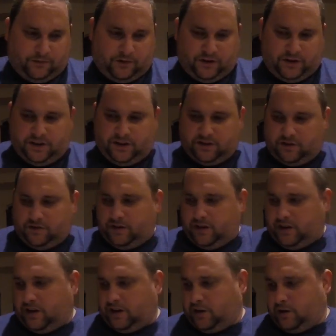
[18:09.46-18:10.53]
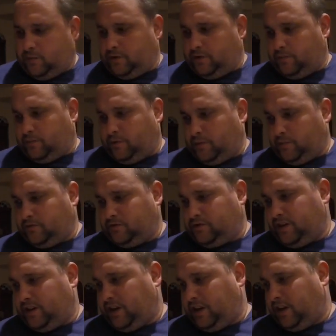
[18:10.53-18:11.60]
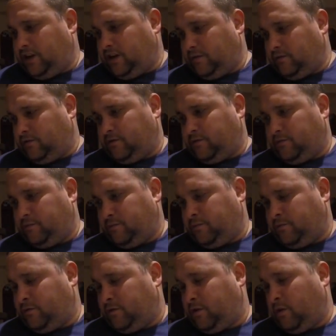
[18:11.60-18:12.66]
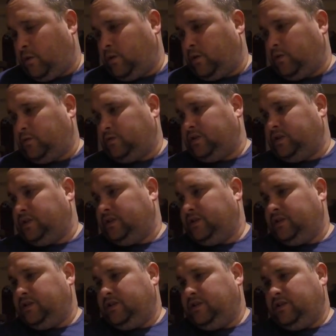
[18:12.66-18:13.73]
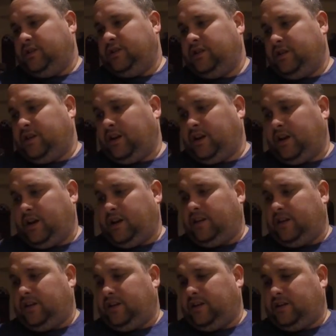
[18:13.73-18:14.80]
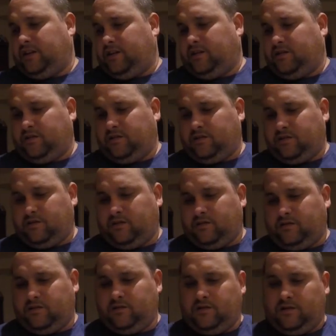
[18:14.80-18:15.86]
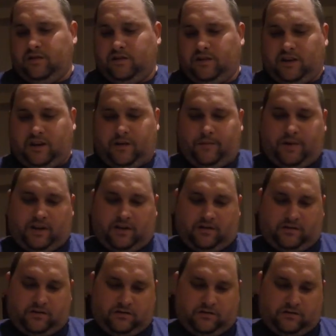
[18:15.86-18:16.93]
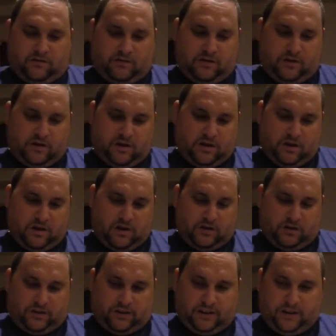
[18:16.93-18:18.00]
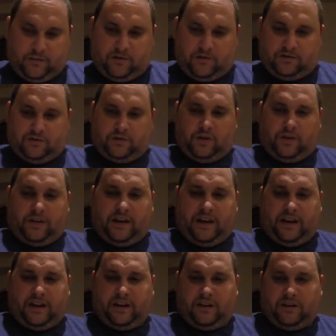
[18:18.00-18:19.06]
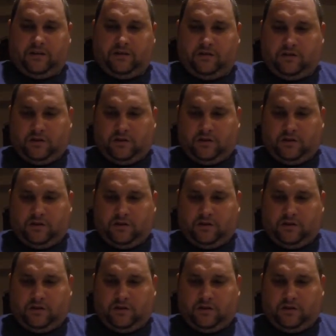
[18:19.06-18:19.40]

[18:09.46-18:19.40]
greens over here, put the purples right here, gold, and then the gunmetal. So I think I'm going to do all that,